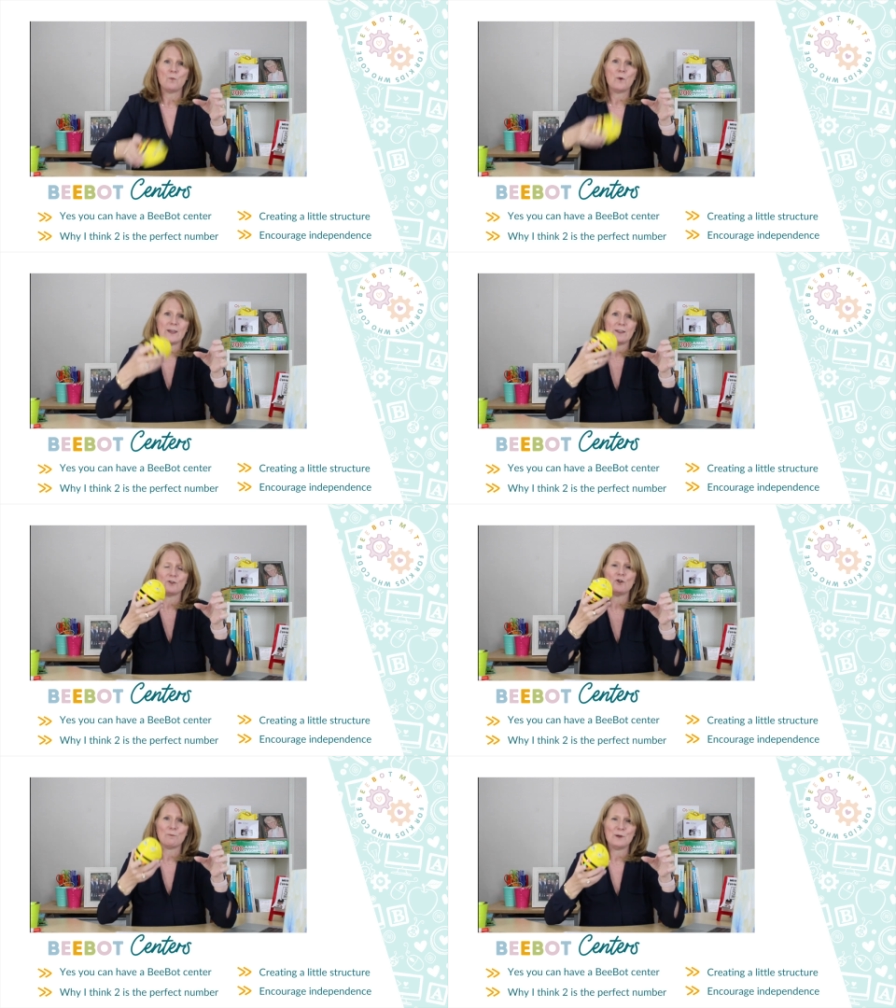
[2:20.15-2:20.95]
with
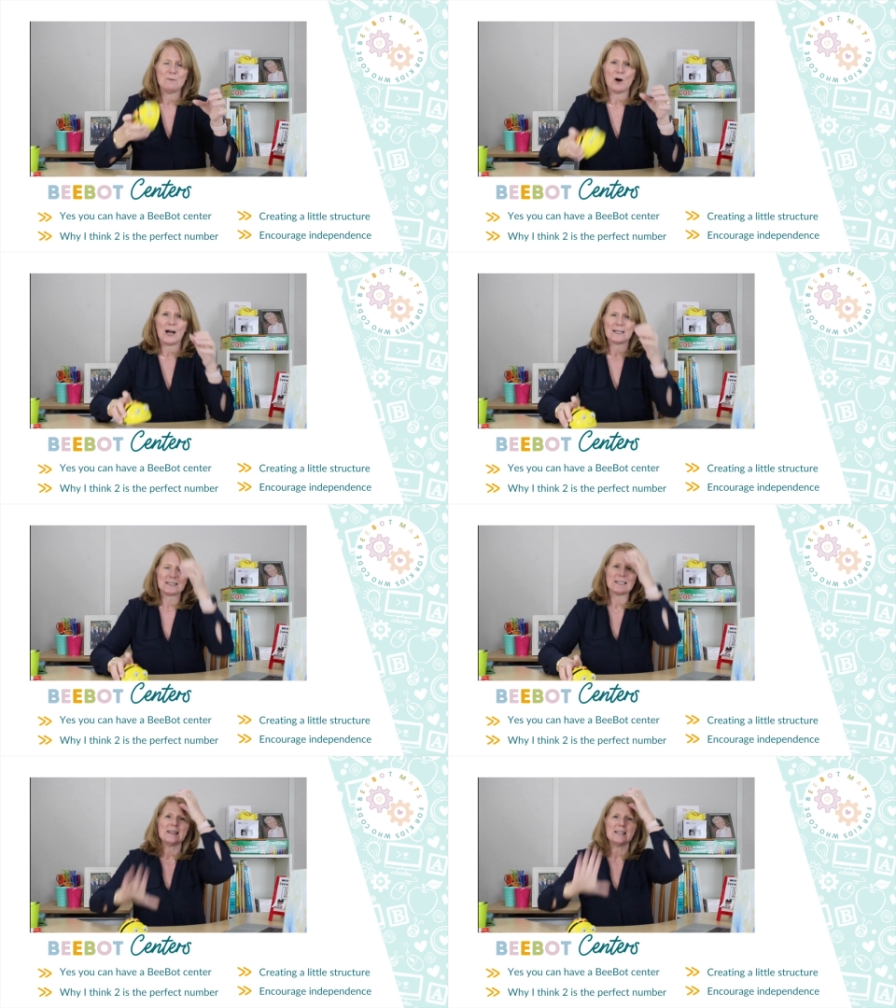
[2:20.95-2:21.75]
your
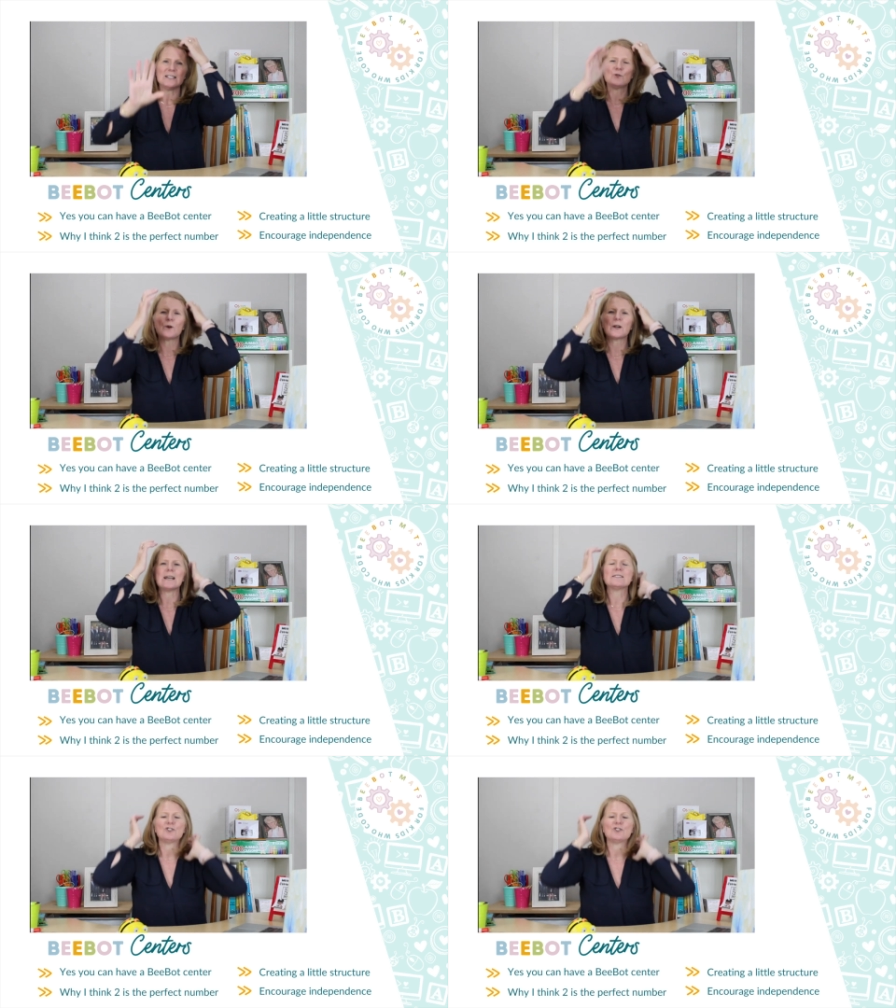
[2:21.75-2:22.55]
BeeBots, this is what
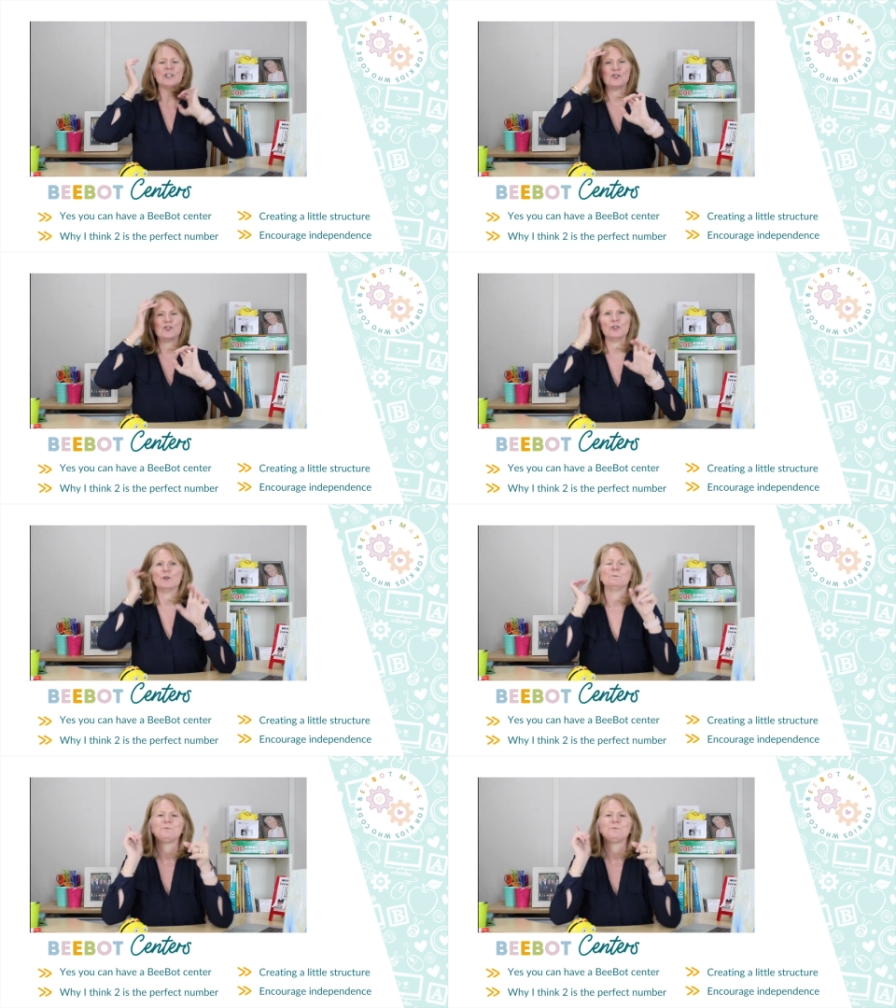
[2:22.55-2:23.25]
I suggest you do.